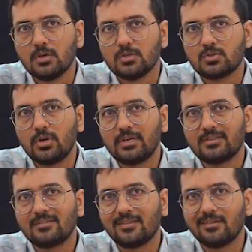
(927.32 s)
So it
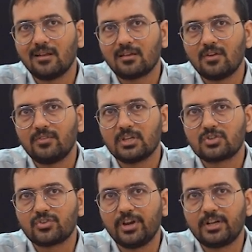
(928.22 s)
is a single curve with a
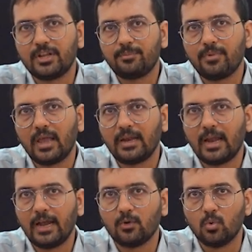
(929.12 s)
straight tip and
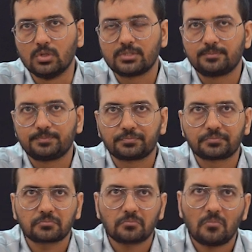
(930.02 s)
end holes.
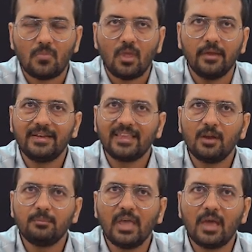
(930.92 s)
It
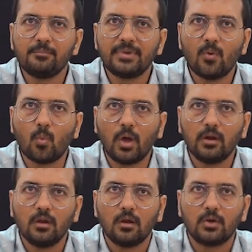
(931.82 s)
can be MPA
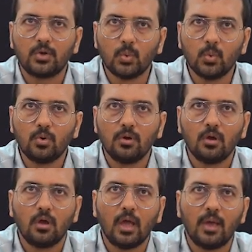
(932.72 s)
1, 2,
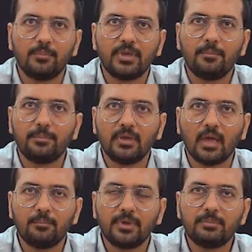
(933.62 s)

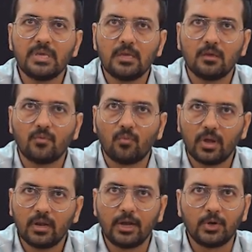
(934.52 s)
MPB
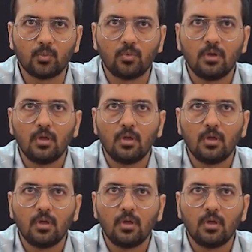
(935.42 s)
1 and 2.